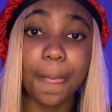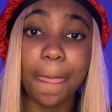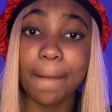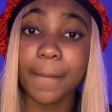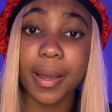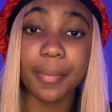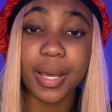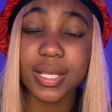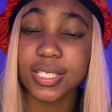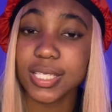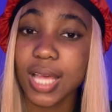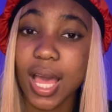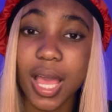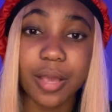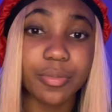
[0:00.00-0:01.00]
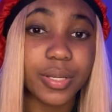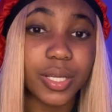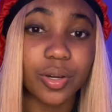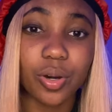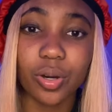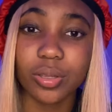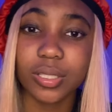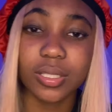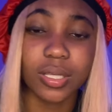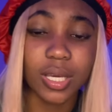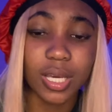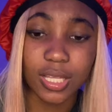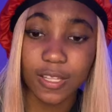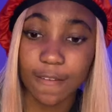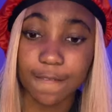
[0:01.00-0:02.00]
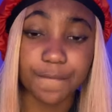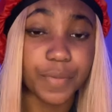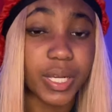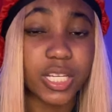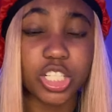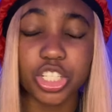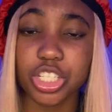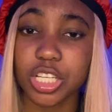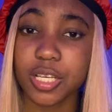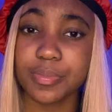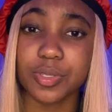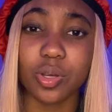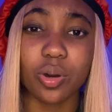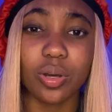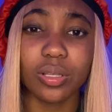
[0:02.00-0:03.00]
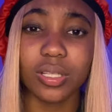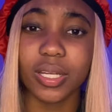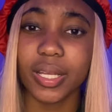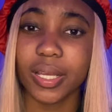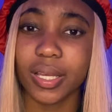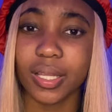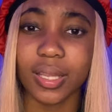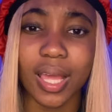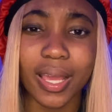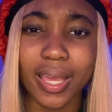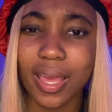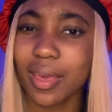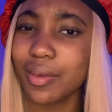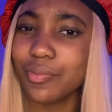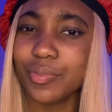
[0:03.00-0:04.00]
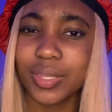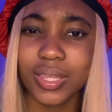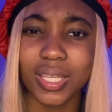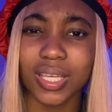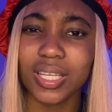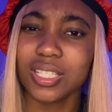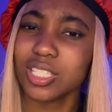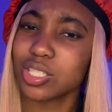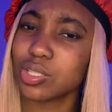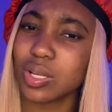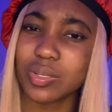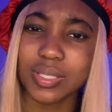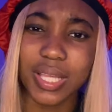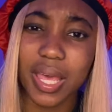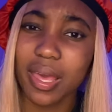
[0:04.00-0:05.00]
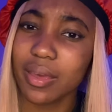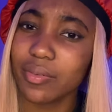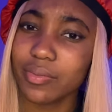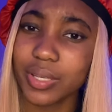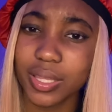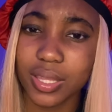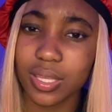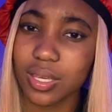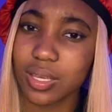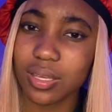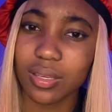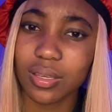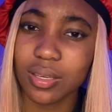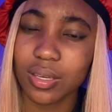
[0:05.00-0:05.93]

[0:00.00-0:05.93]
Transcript: by my side with, all the friendships, all of it, like everything. He just knows everything.